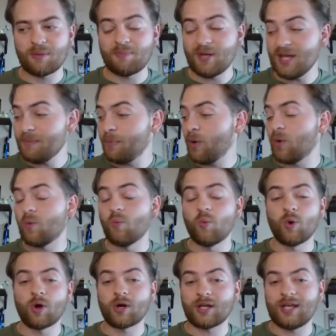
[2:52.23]
People
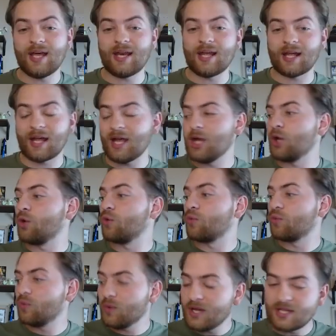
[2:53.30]
were getting
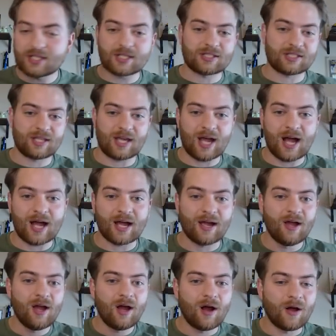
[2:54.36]
egregiously high
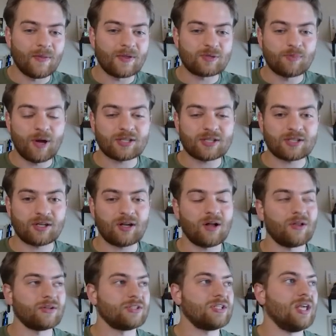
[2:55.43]
on this Boston
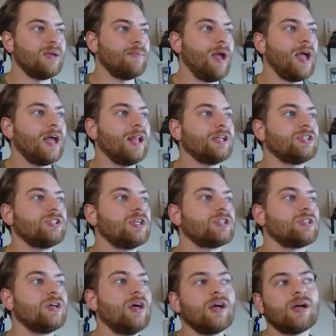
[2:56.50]
College team, and it's
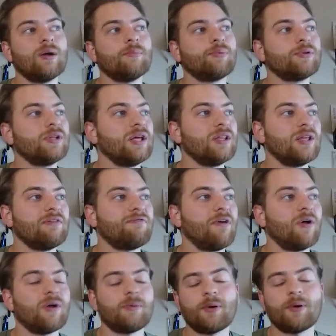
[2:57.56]
just completely
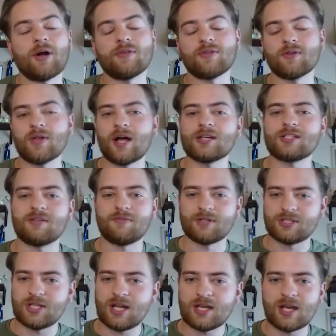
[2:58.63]
fallen apart. The loss to
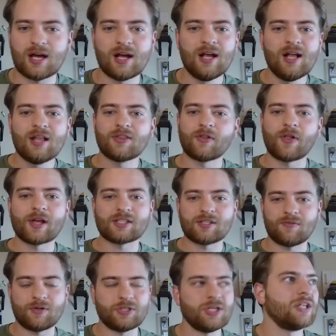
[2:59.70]
Virginia, the loss to
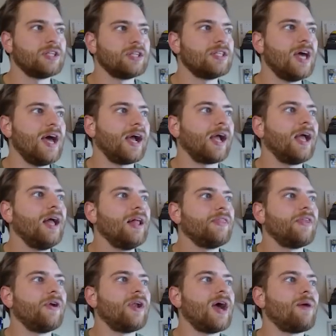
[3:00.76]
Virginia Tech.
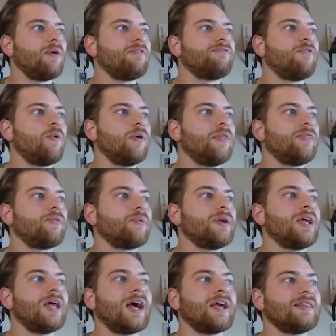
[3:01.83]
They're now at
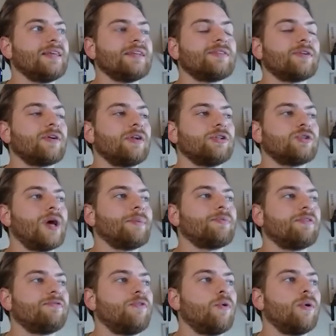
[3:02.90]
4-3, and I think they're going to drop to
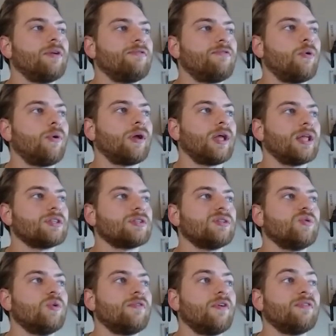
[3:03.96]
4-4 against
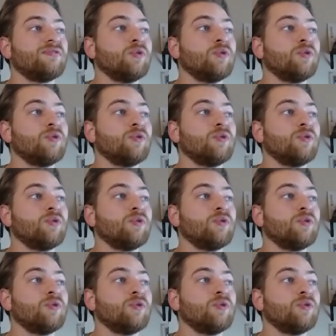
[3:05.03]
Louisville.